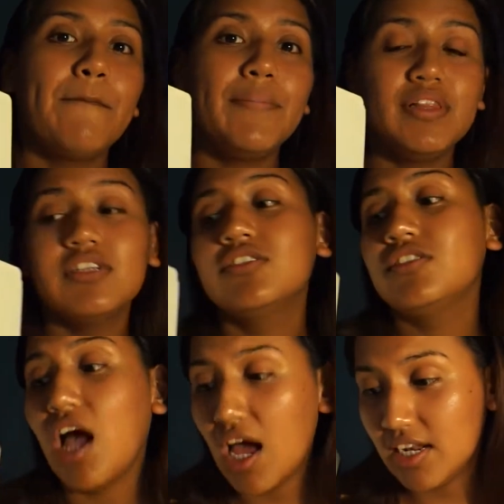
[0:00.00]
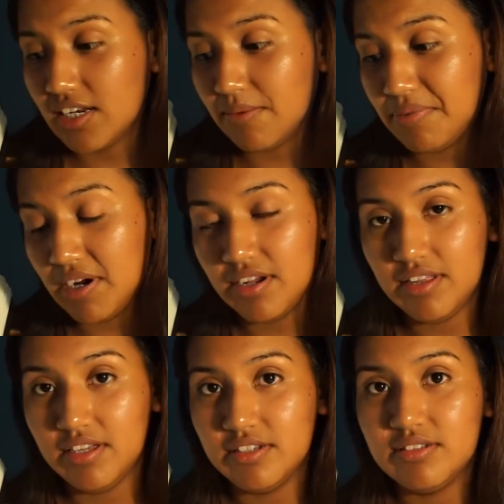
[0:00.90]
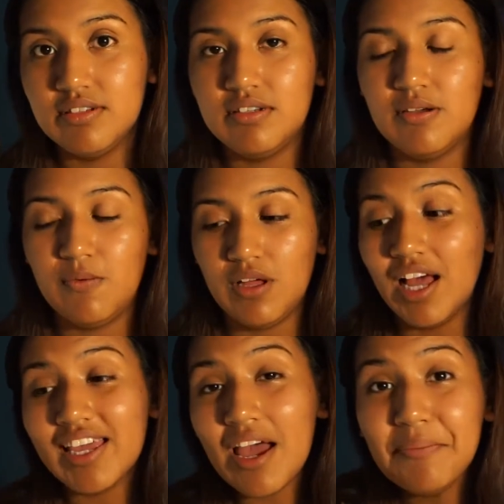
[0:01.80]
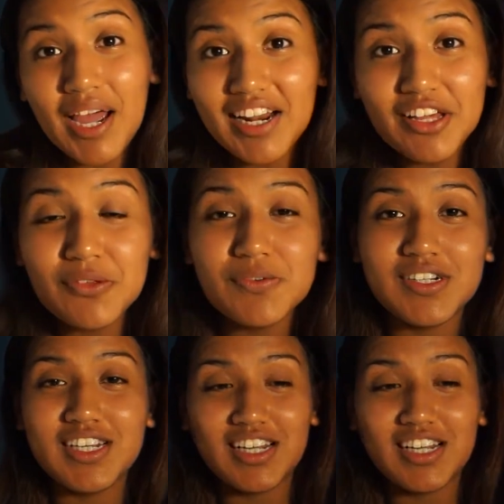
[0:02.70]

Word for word: But there's dotted, apparently. Well, I can't buy another one.